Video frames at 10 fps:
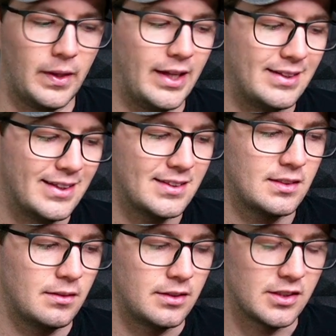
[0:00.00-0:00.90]
And this
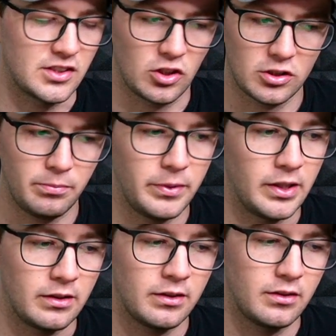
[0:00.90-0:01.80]
does not
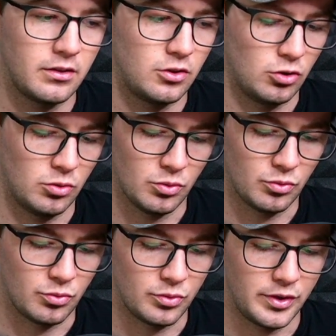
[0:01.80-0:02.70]
mean, to
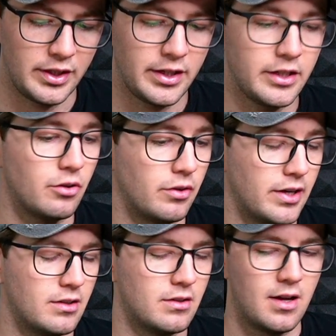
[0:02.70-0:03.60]

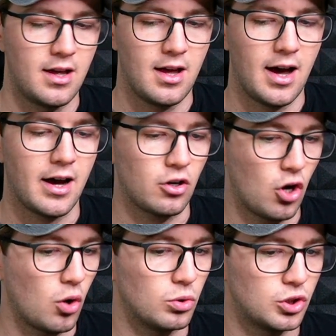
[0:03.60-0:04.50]
reiterate, a
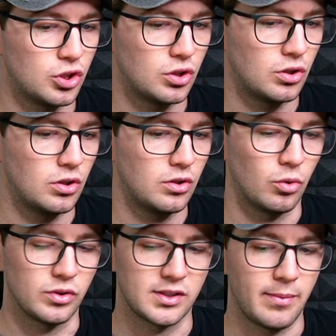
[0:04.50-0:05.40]
coach
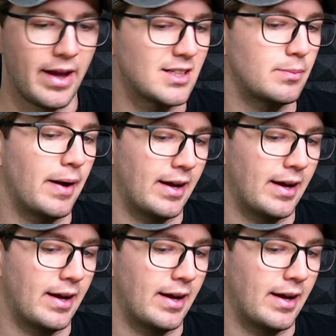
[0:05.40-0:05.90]
or some ex-back